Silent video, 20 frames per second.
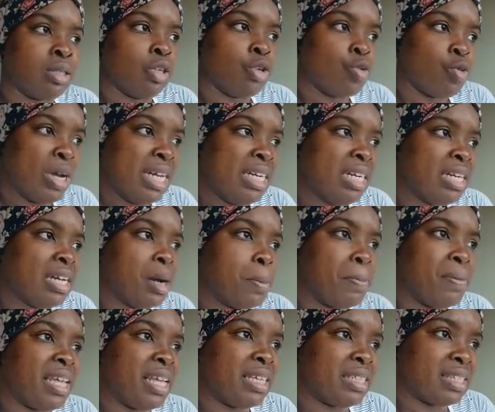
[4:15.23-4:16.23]
who ended up
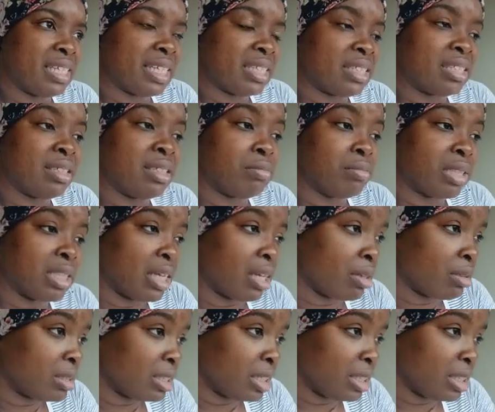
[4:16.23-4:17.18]
being sectioned themselves.